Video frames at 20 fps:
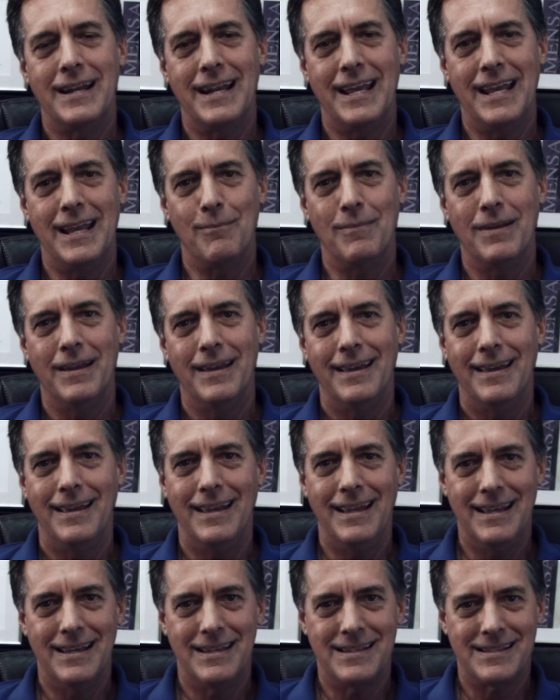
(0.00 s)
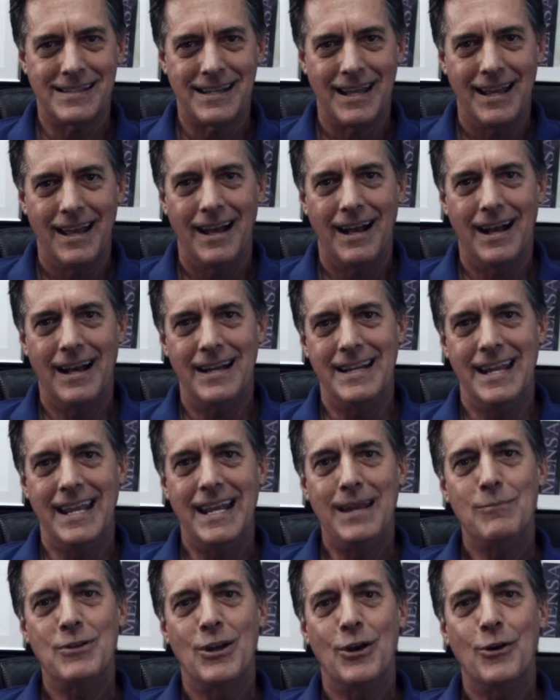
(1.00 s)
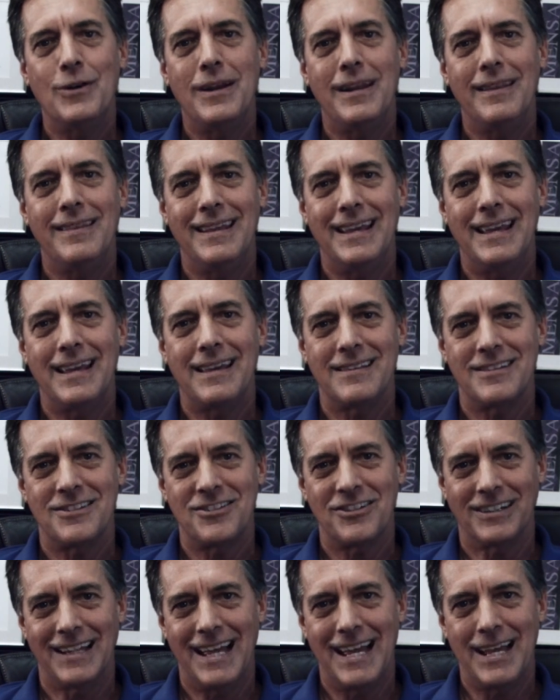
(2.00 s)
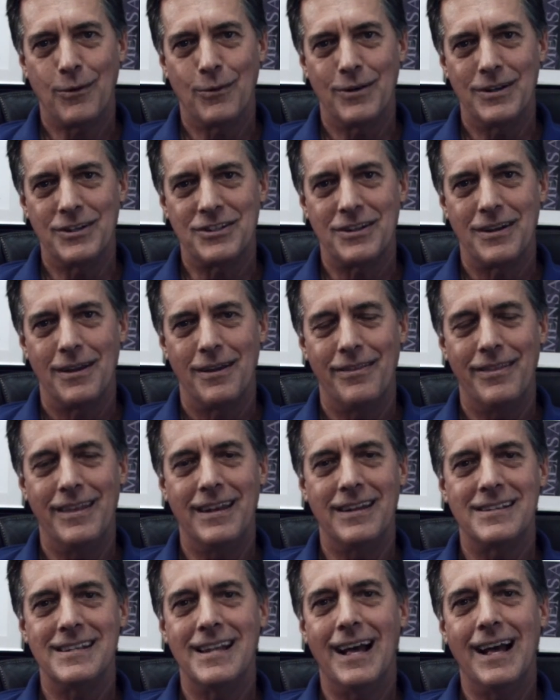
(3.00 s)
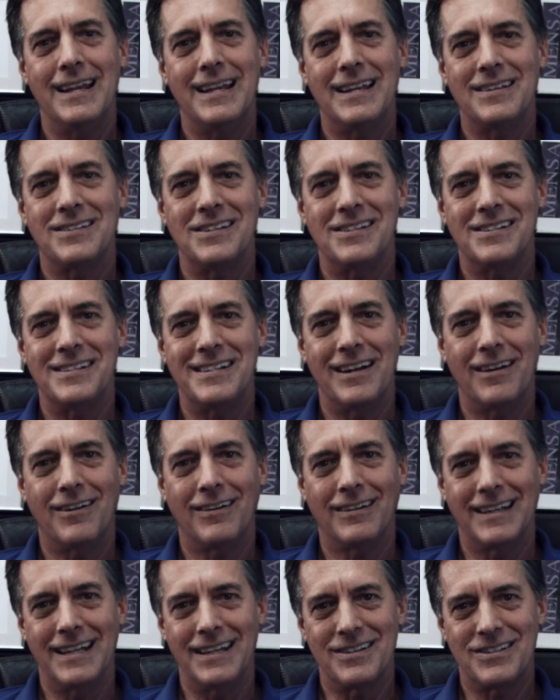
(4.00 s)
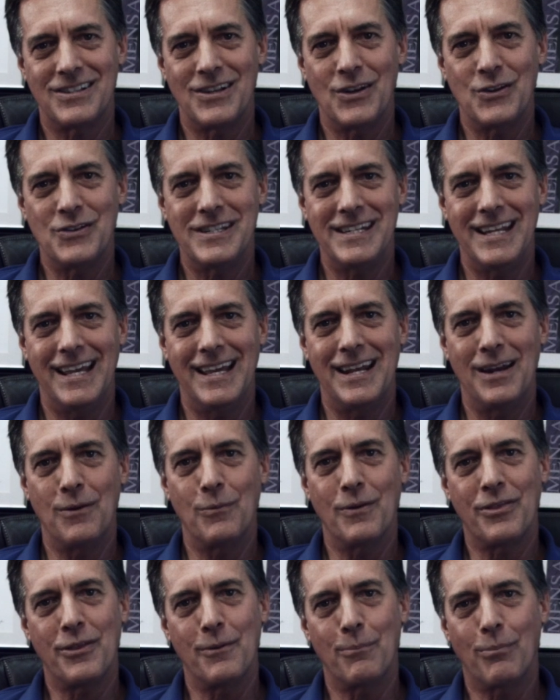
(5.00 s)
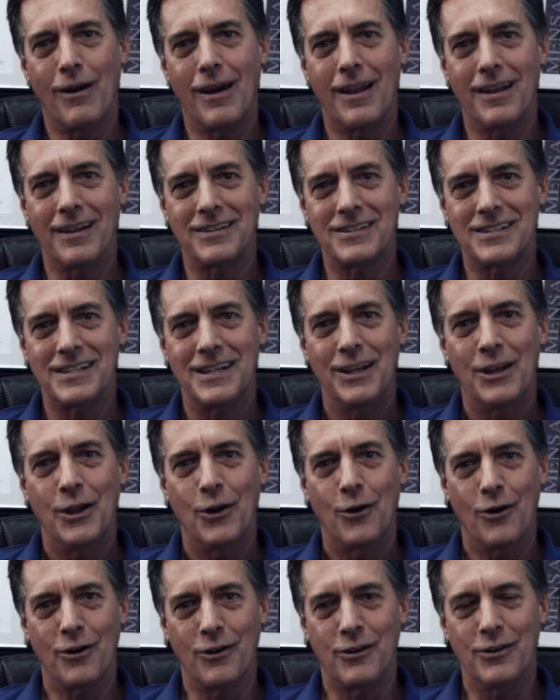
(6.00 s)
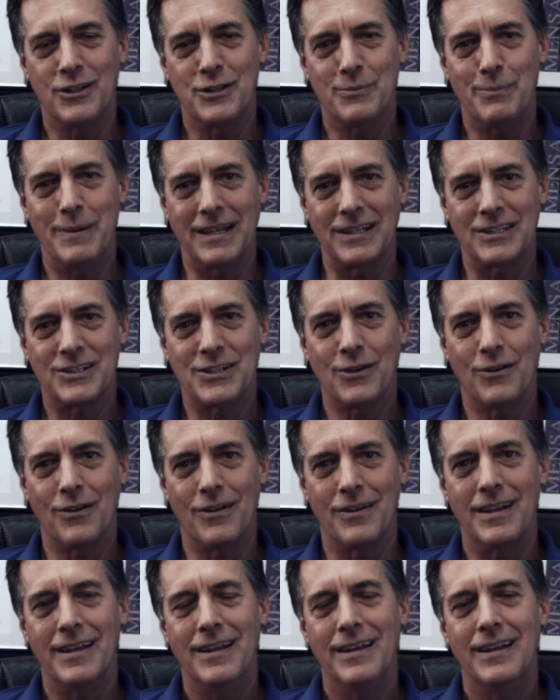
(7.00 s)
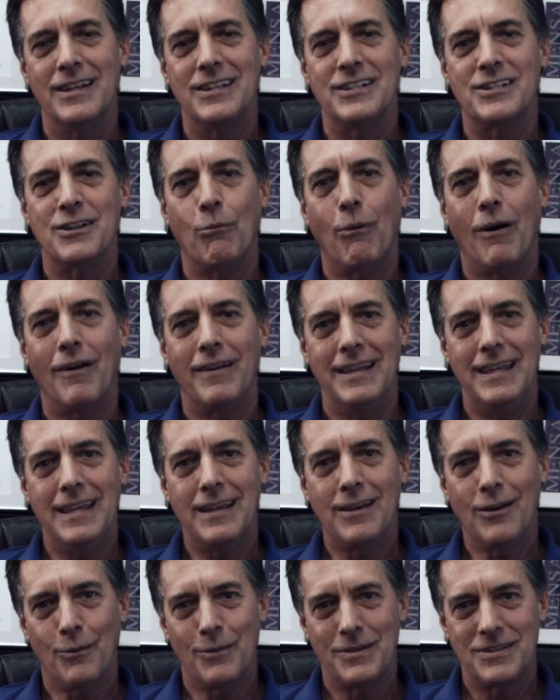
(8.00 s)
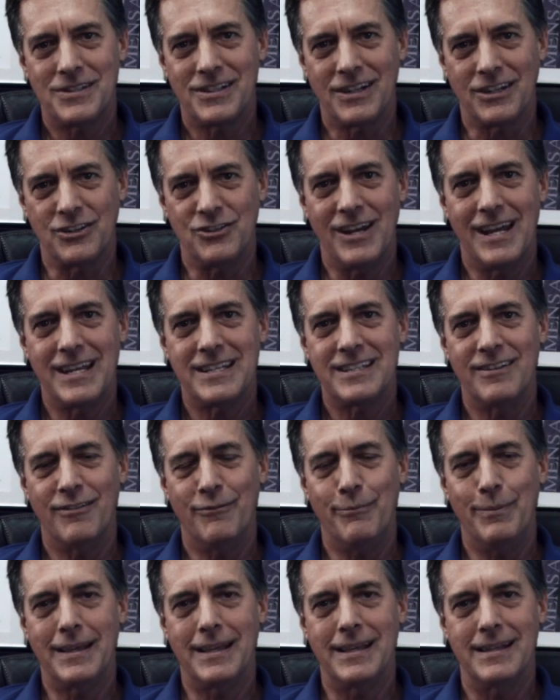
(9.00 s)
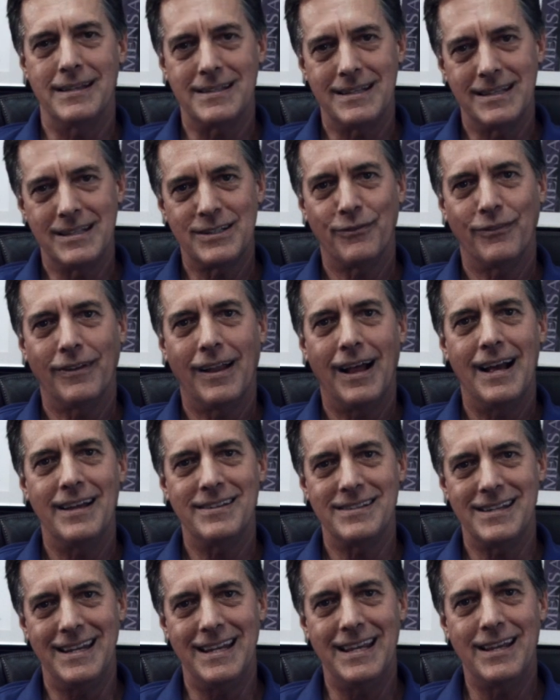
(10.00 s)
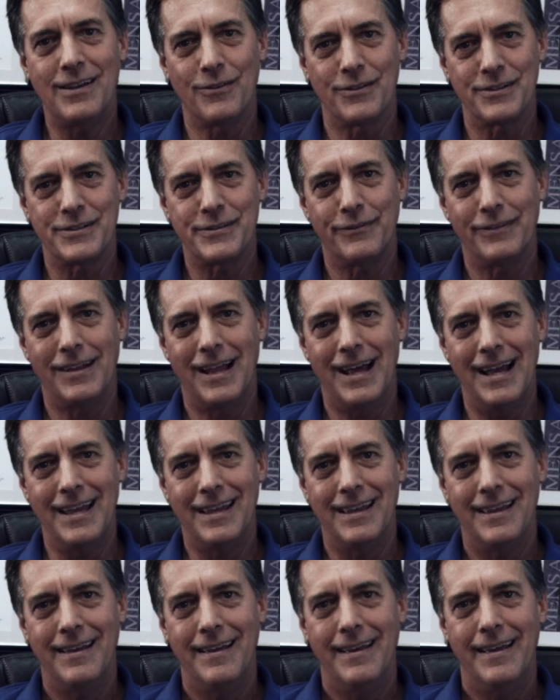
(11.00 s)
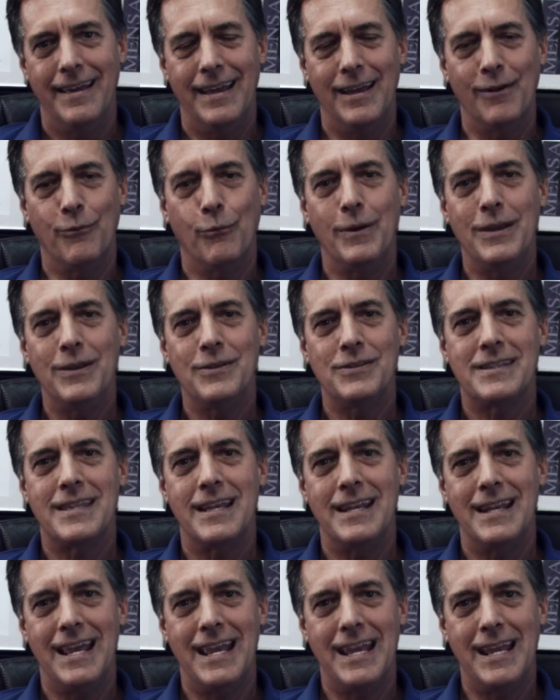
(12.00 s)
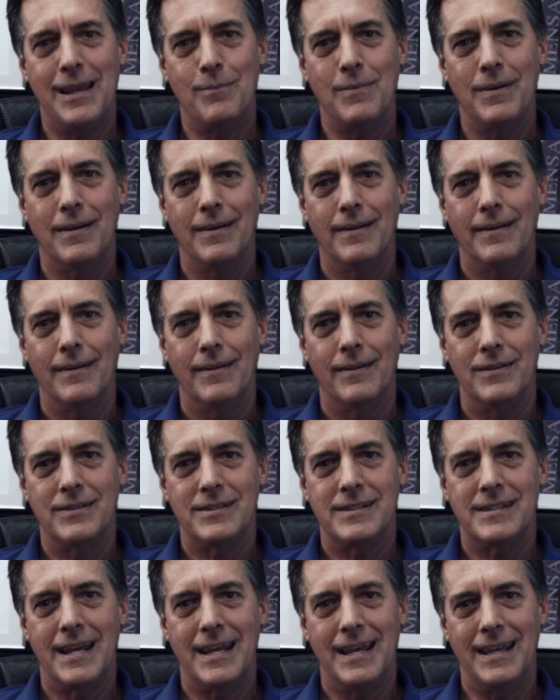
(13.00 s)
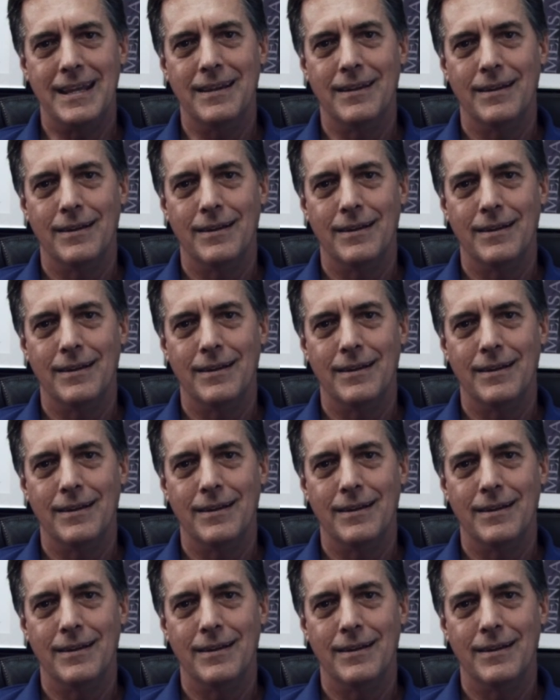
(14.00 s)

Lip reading: name is a name known in the English language that is not necessarily associated with the products or goods being sold. So while eagle is suggestive because this flies and eagles fly, if we use the name, say,